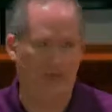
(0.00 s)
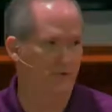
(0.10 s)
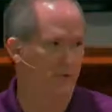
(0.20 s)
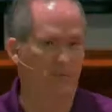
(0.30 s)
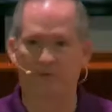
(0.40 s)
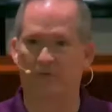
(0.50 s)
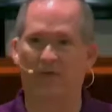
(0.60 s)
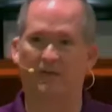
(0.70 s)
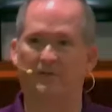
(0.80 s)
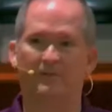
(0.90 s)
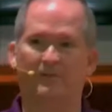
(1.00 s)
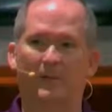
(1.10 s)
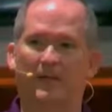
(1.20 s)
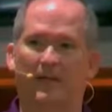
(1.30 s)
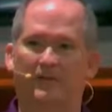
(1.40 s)
I told Pastor Danny, since this is
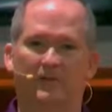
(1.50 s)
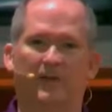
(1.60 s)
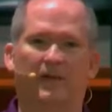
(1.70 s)
my last night,